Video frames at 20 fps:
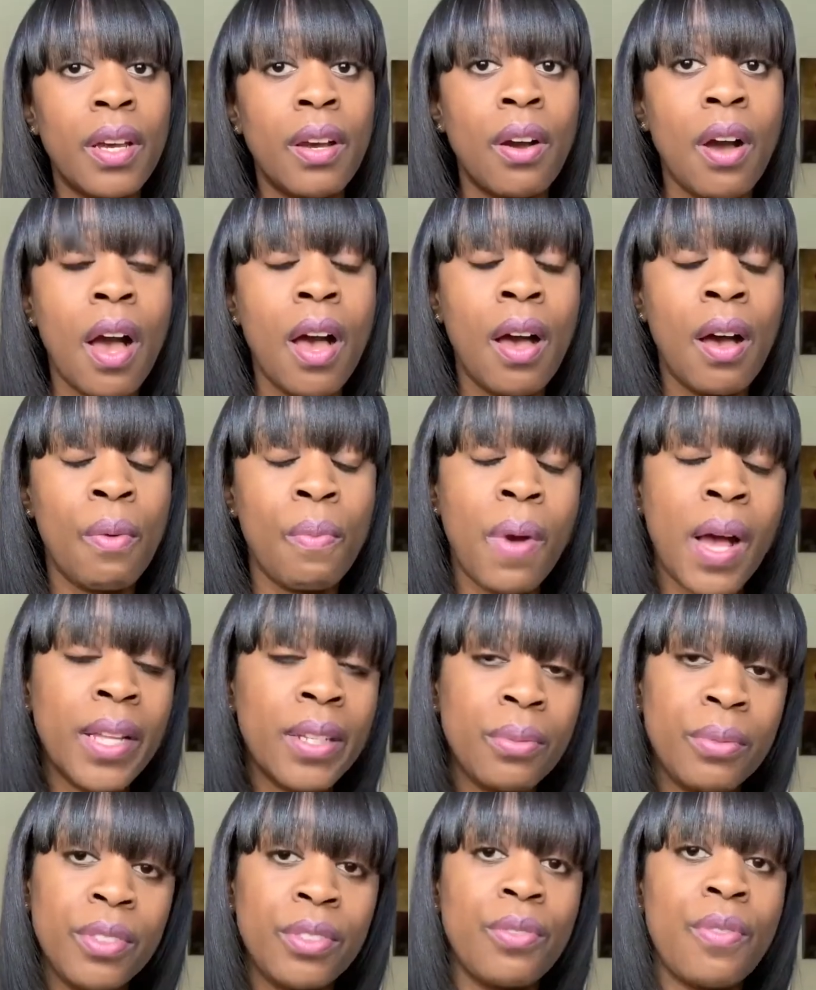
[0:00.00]
while
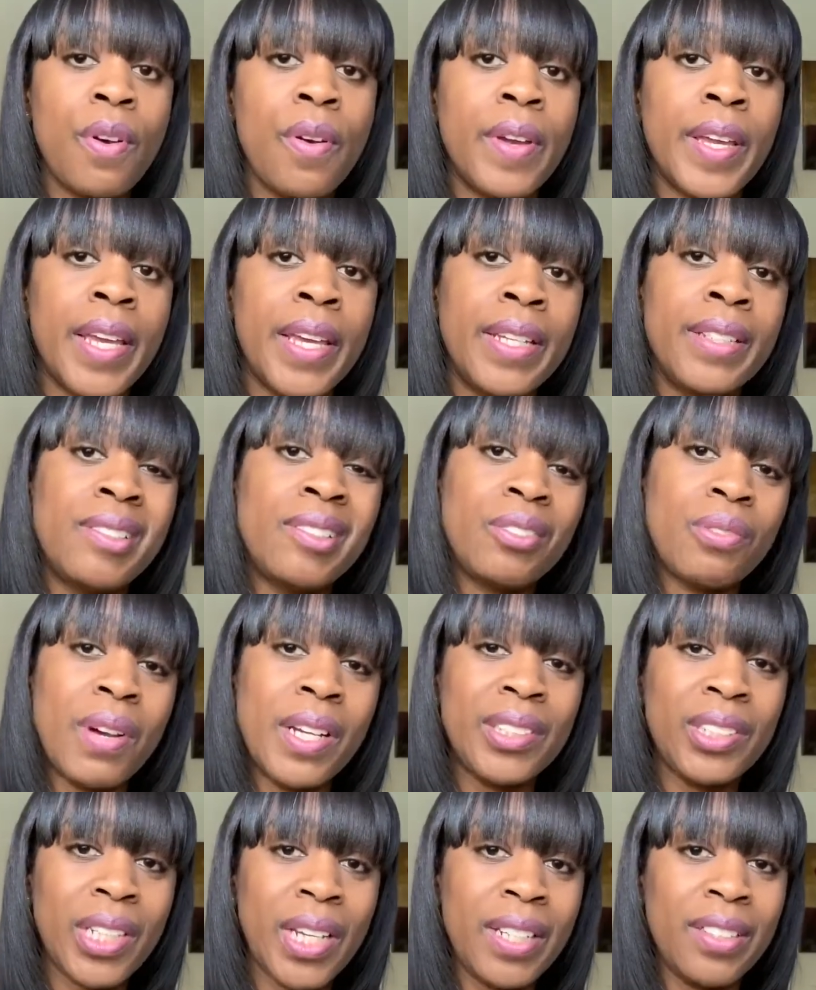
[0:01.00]
it was growing in. So I
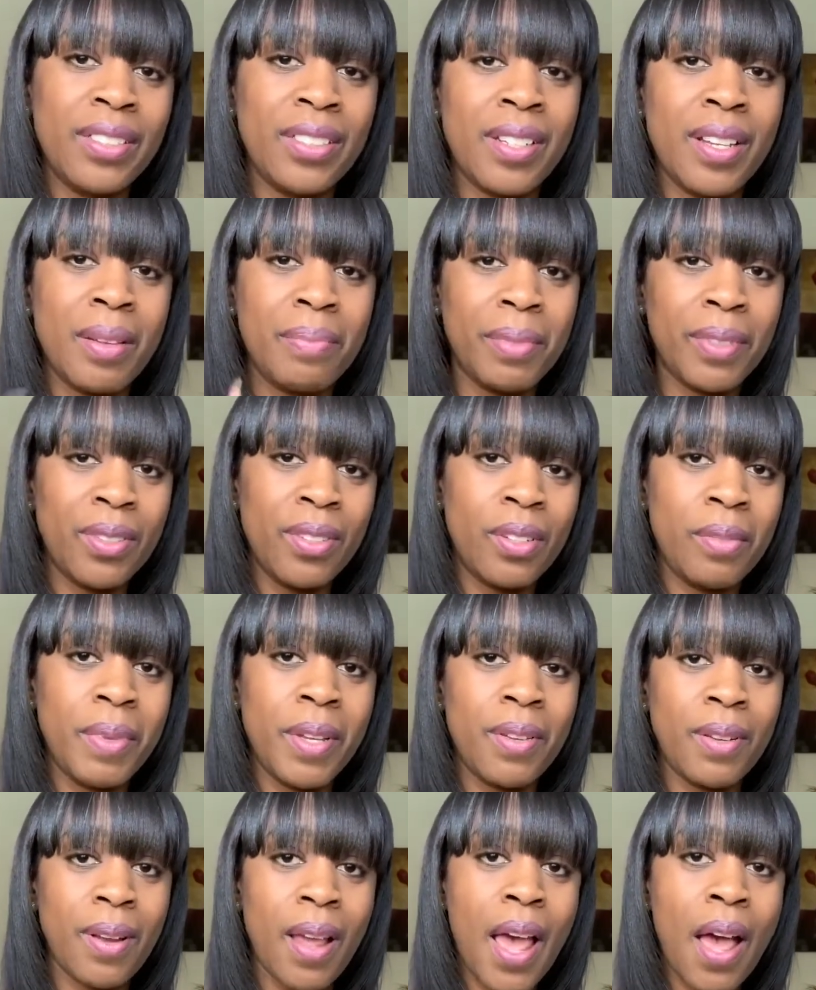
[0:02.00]
changed up a little
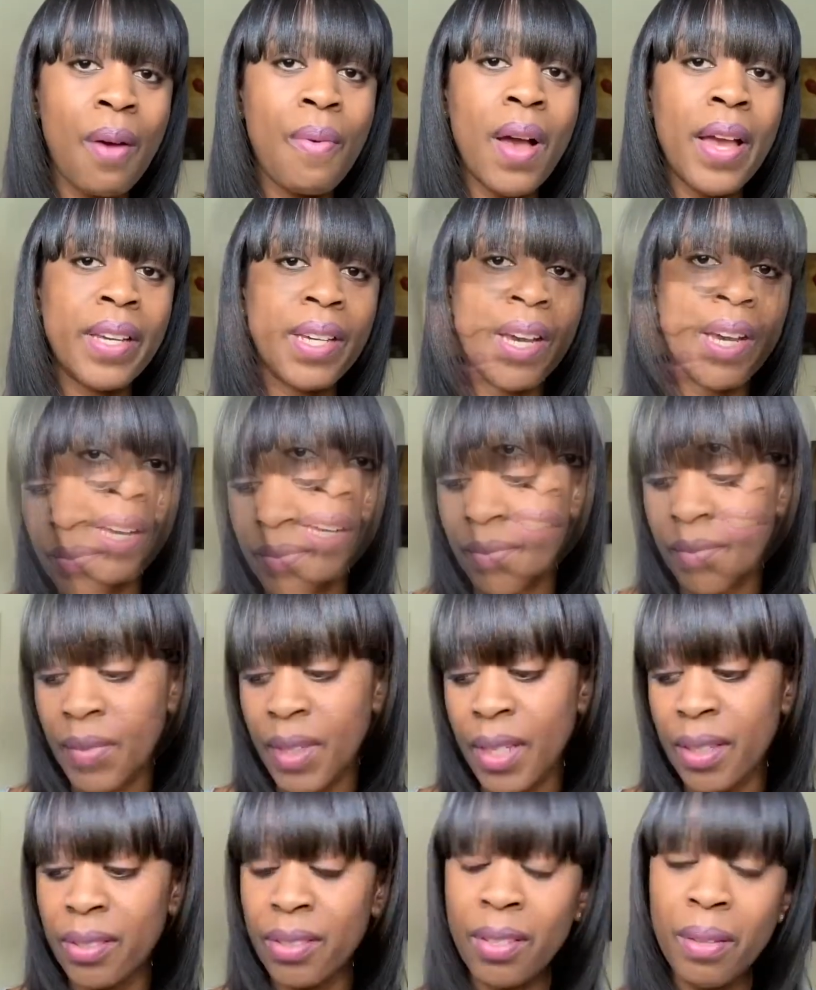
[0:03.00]
bit how I cut.
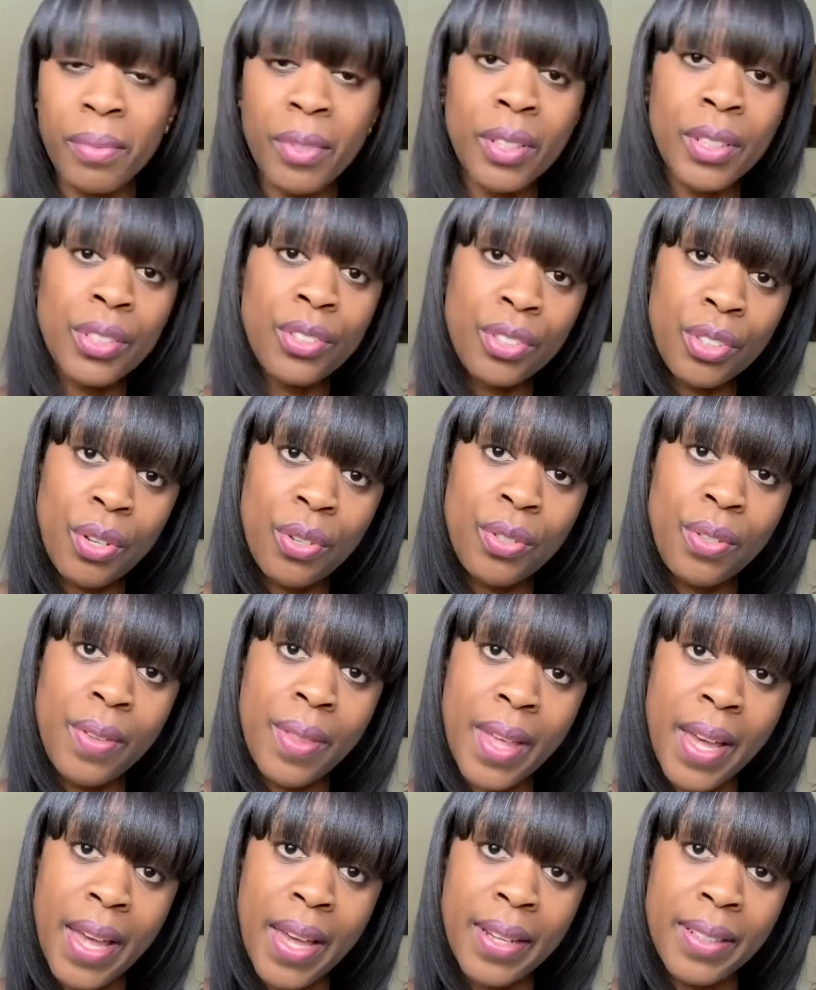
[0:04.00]
So I'm going to show you
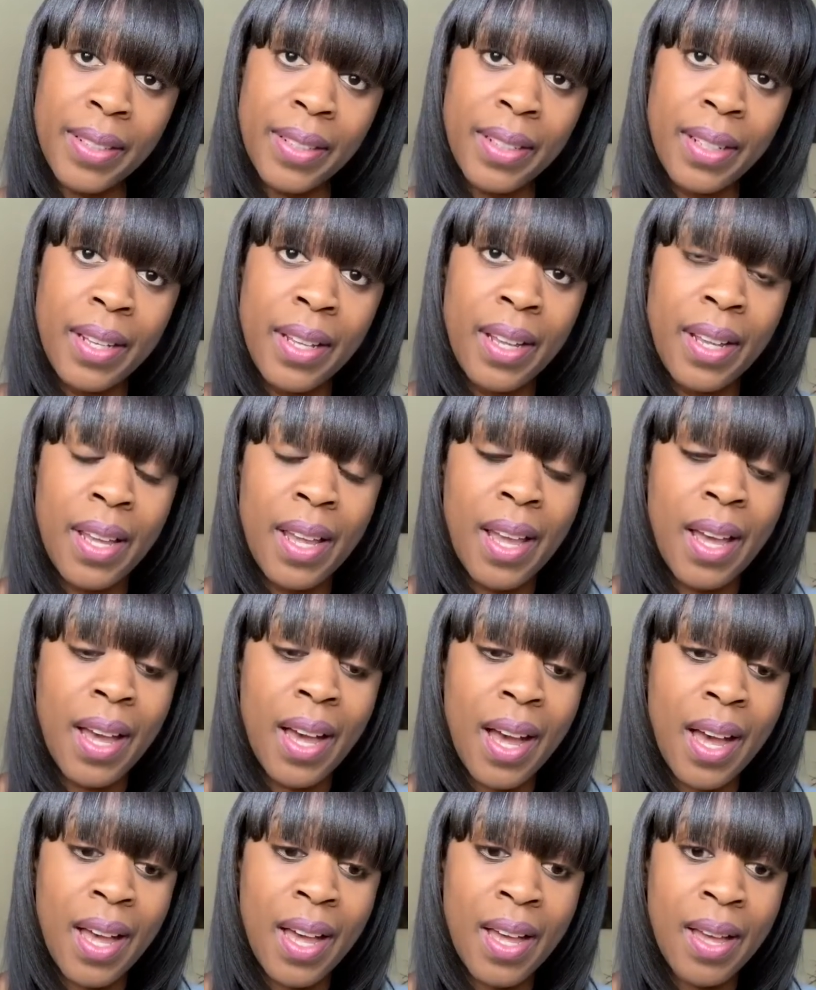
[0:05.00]
that.
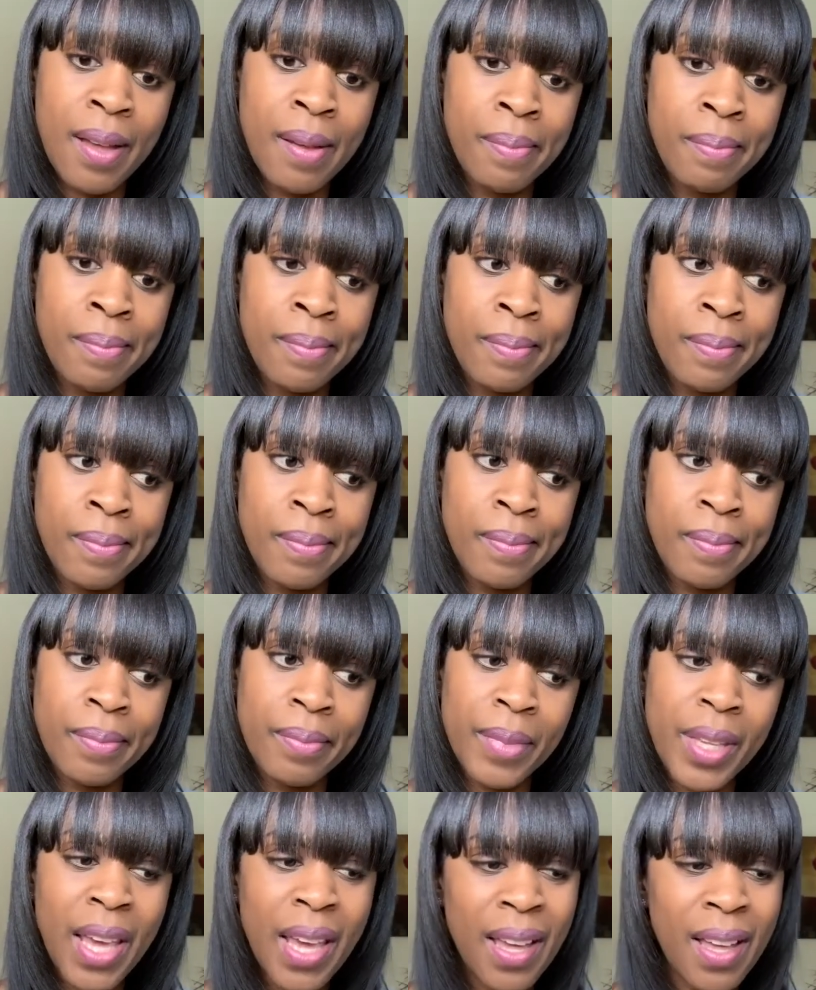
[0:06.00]

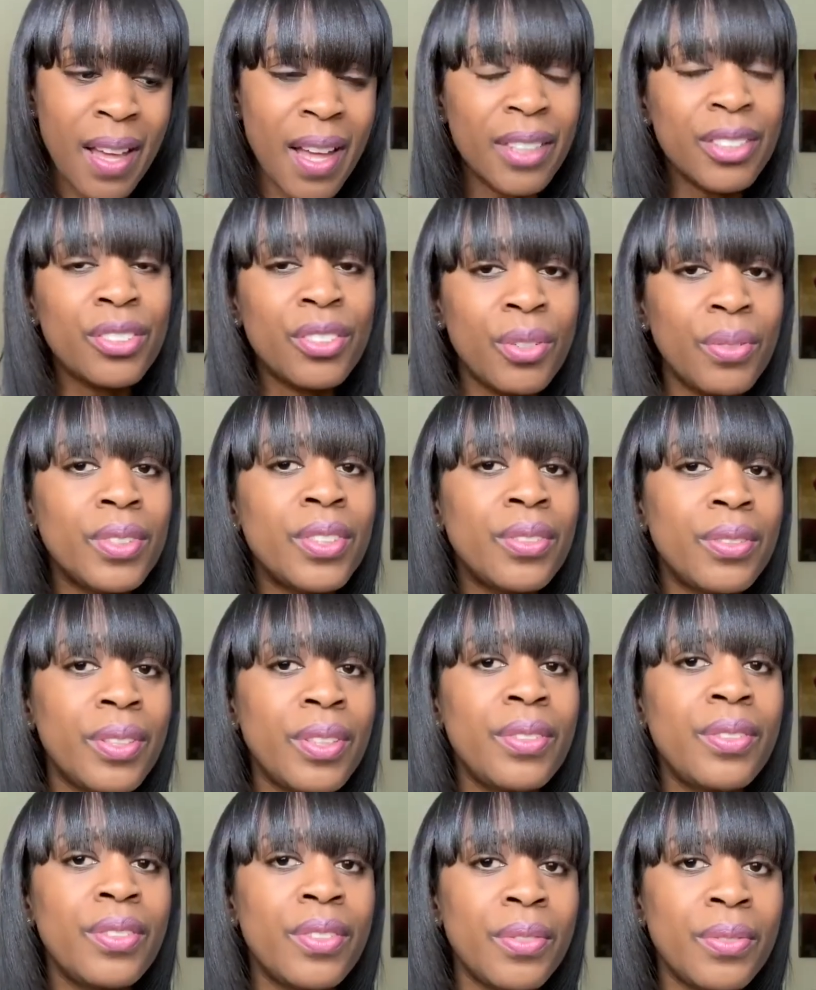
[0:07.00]
Yeah, I'll show it to
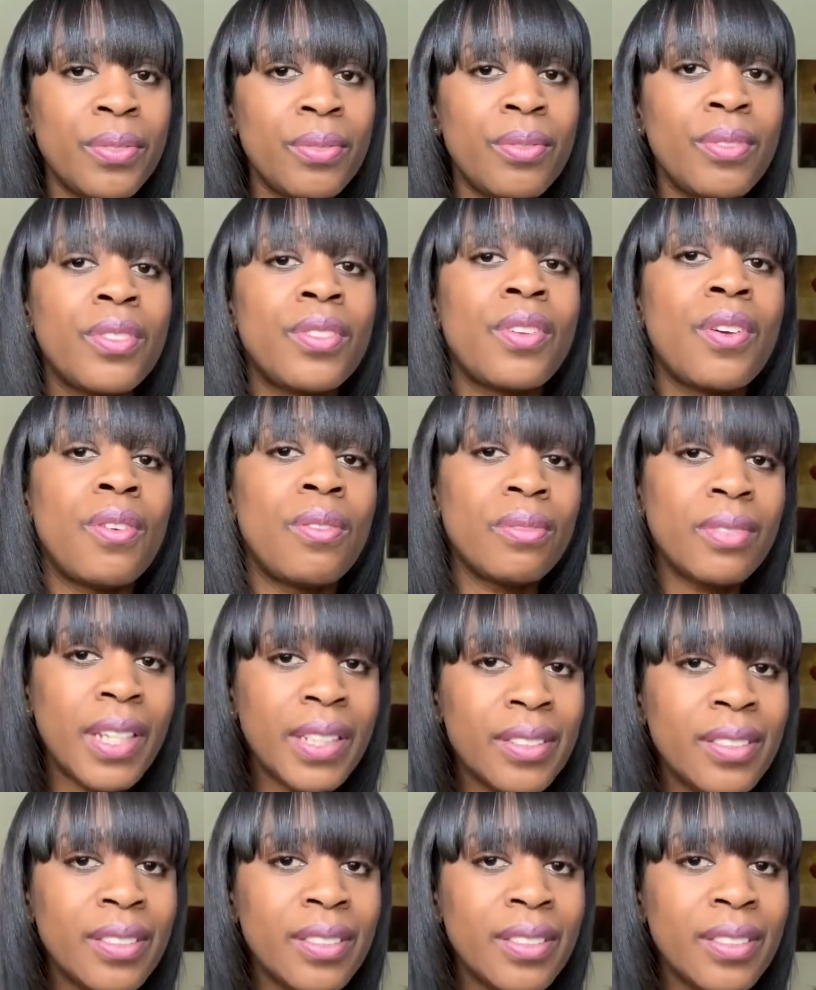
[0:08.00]
you soon. So